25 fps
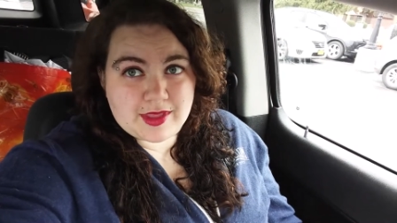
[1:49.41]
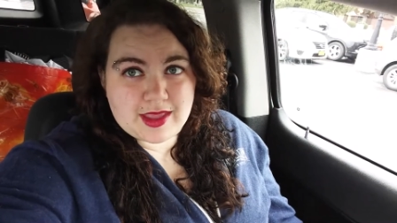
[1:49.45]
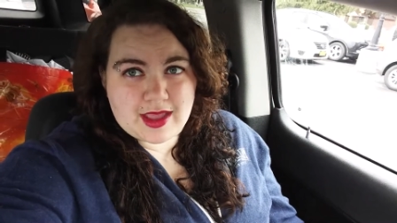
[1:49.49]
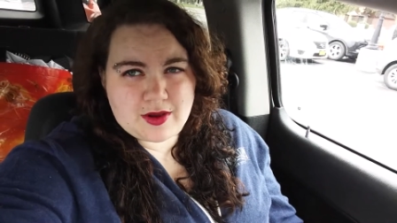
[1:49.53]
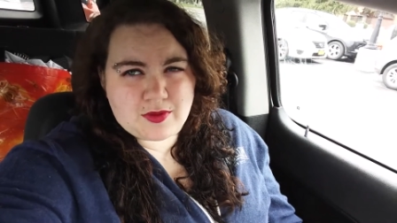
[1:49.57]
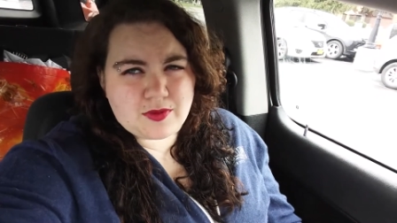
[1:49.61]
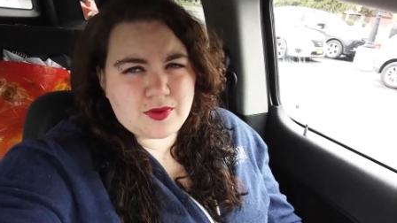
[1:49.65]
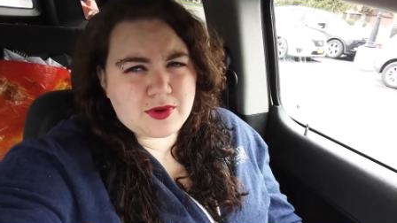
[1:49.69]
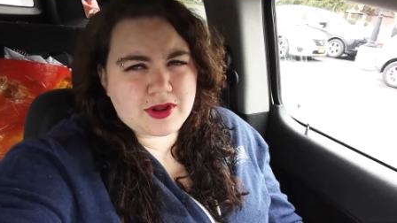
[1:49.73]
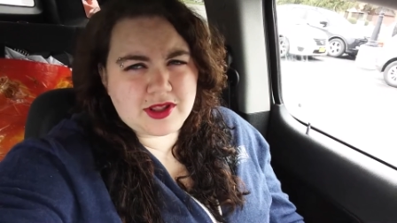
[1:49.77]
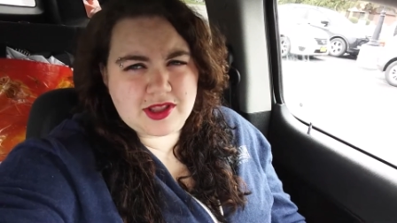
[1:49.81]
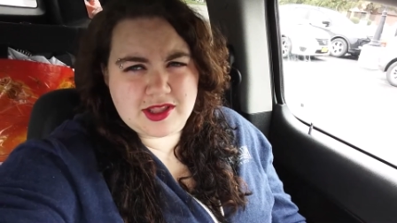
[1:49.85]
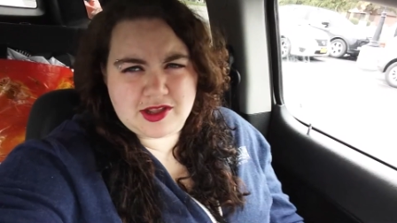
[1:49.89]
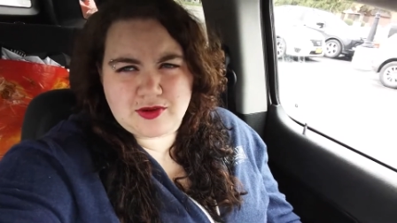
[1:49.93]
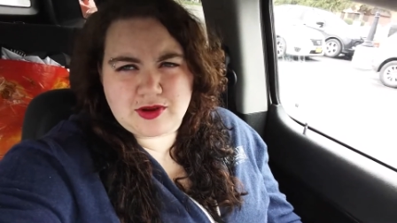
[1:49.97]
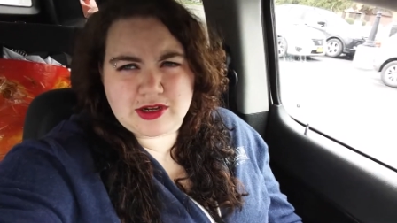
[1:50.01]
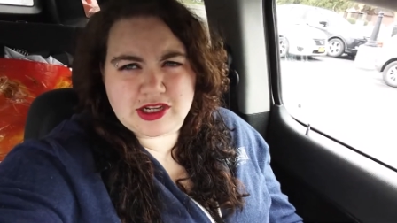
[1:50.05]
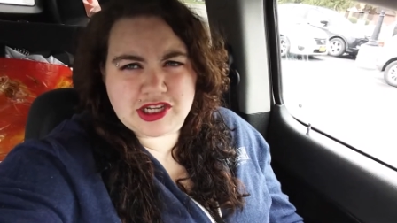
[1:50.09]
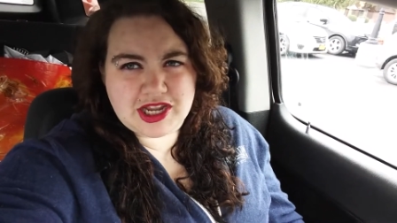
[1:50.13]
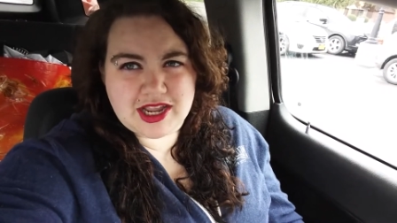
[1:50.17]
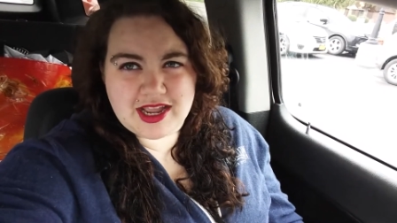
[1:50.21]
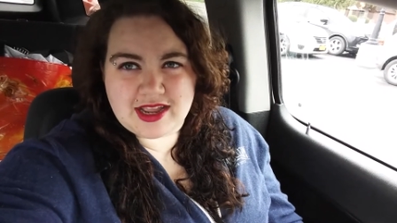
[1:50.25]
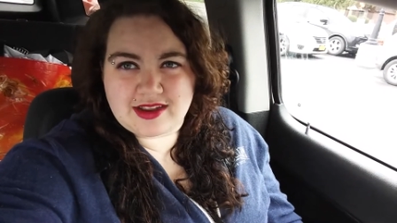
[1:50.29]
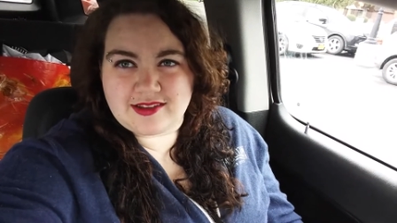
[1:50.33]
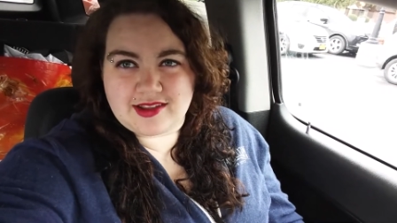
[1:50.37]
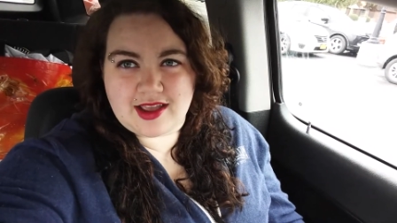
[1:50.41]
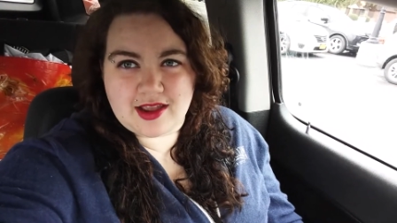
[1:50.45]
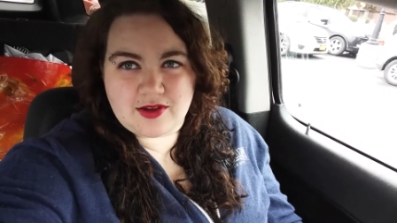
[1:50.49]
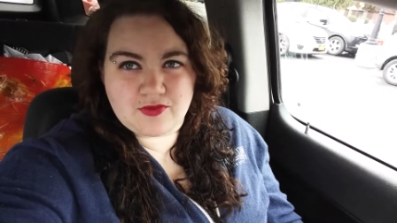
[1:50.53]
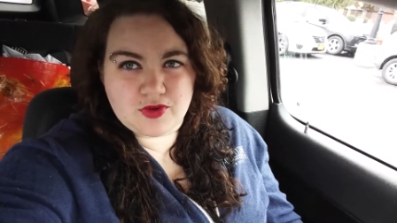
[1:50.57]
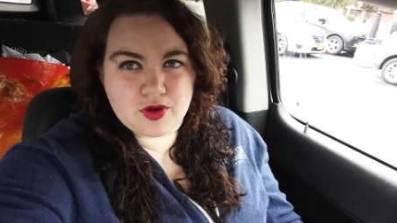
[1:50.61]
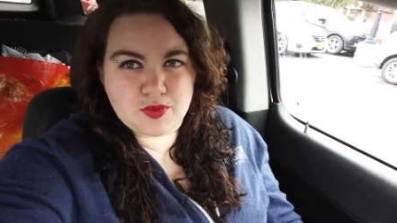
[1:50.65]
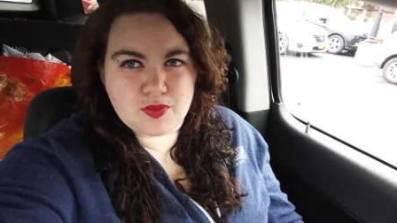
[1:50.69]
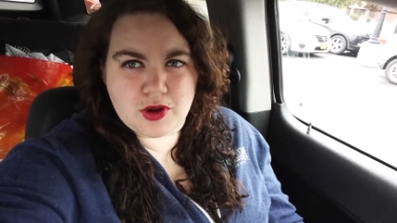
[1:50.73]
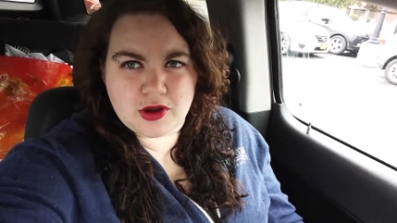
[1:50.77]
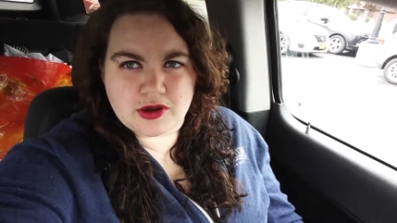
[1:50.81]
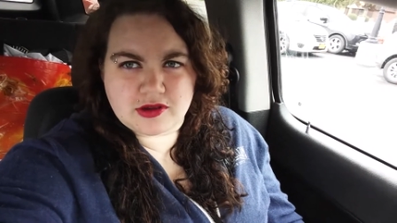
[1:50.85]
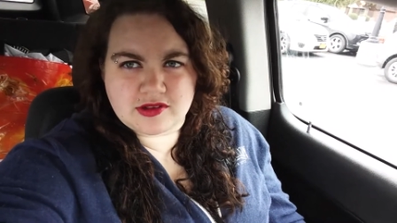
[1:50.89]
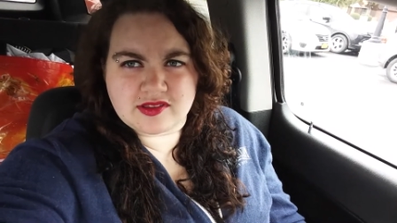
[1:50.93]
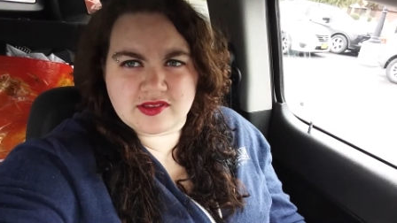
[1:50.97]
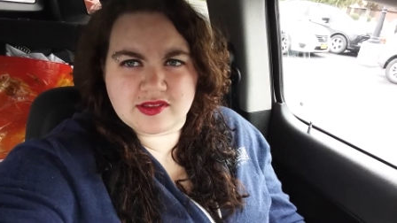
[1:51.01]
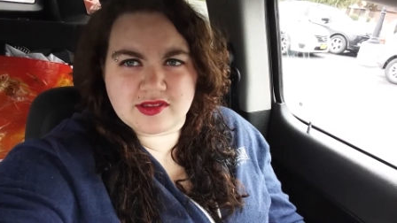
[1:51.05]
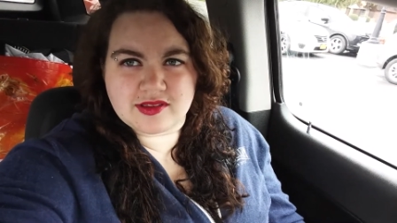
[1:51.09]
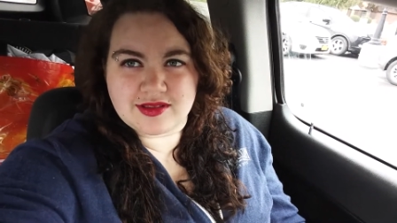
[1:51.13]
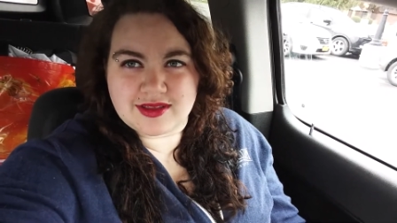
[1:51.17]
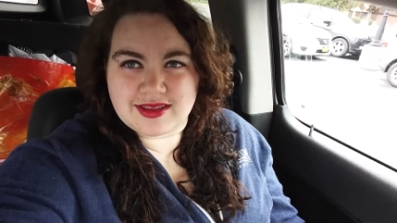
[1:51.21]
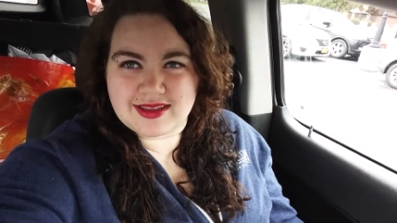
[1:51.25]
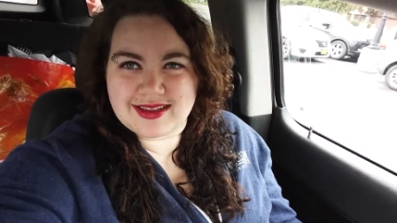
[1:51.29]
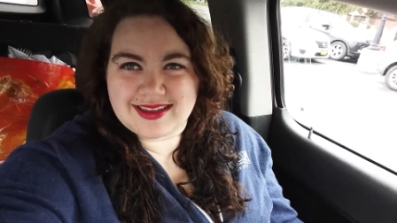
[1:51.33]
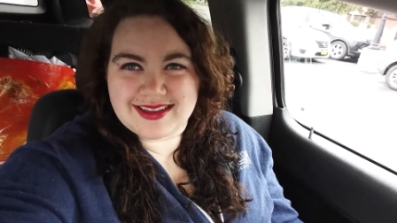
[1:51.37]
I really wish I had time for books.
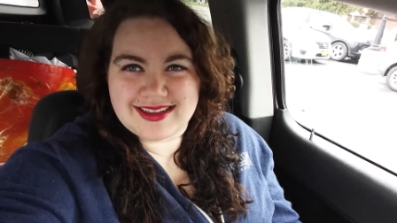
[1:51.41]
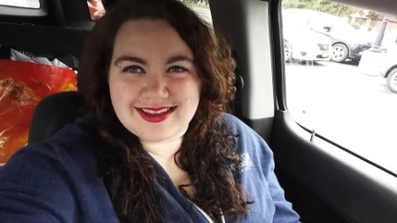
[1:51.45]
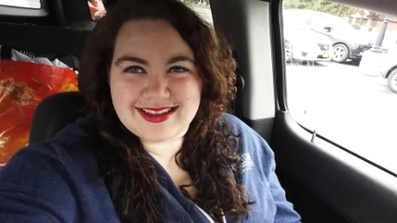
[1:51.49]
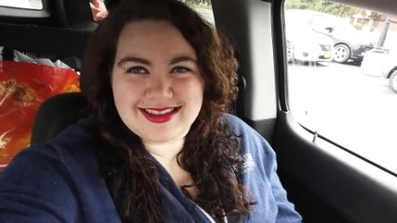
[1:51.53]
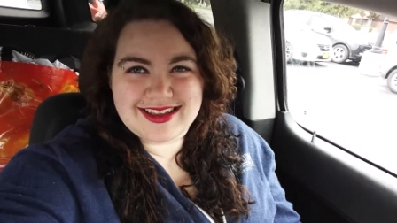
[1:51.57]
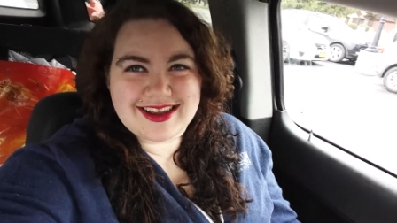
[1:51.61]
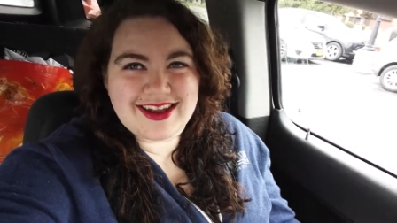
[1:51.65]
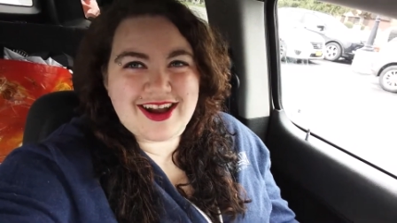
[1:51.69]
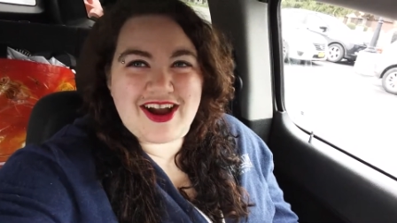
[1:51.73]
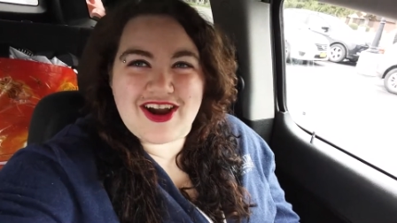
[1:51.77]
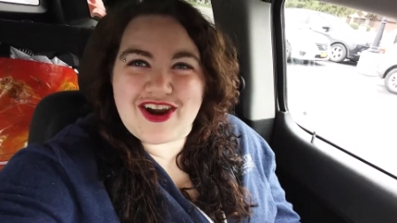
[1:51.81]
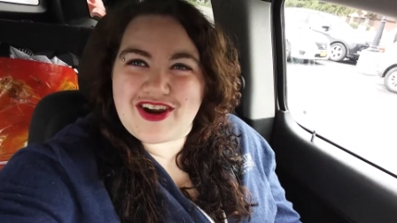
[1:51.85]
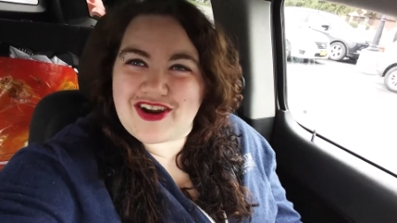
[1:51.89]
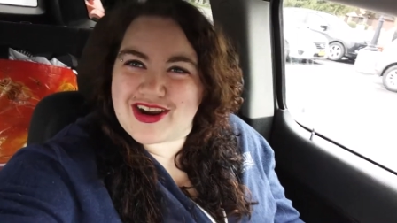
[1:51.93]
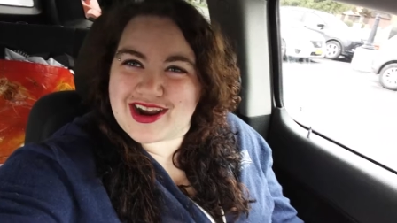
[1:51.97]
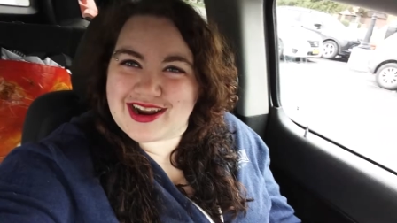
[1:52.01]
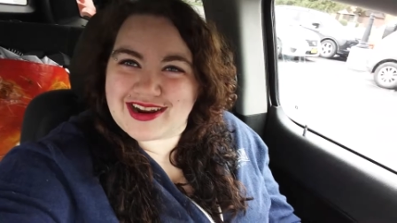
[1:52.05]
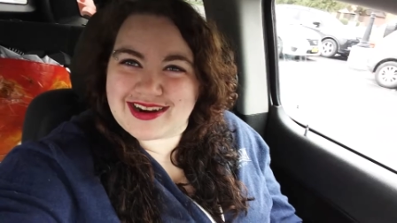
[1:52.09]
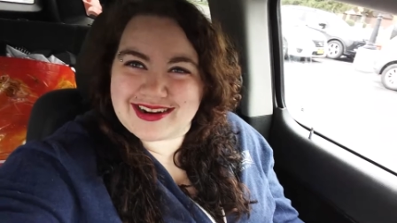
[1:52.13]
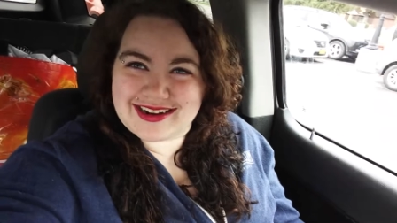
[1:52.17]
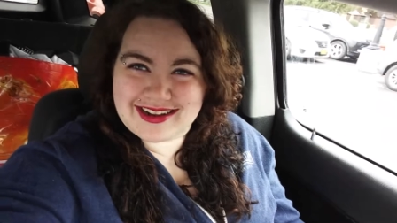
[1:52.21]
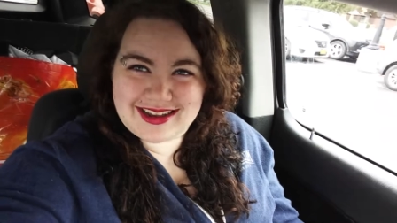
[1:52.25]
All right,